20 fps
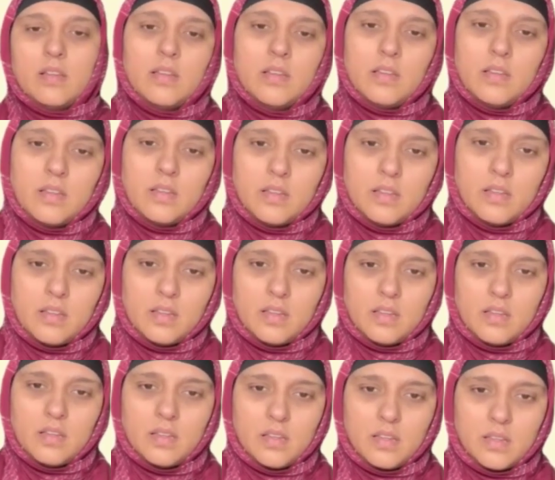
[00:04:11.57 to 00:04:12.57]

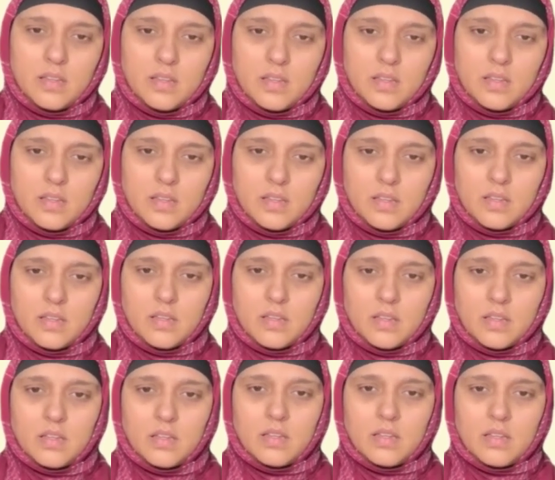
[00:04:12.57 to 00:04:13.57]

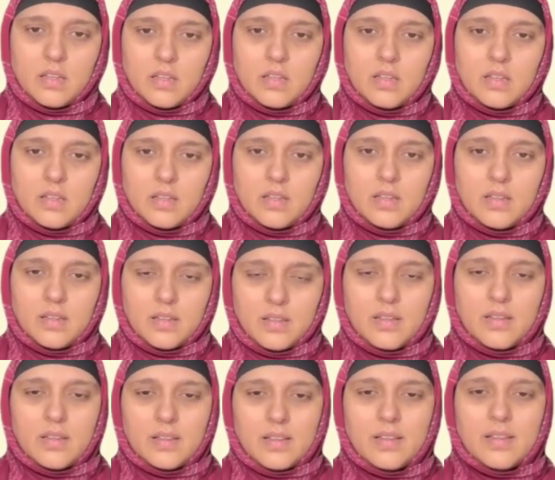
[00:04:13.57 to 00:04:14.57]

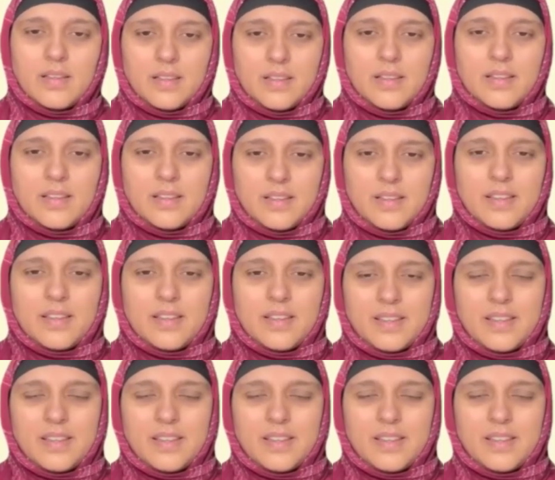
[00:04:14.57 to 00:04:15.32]
[no speech]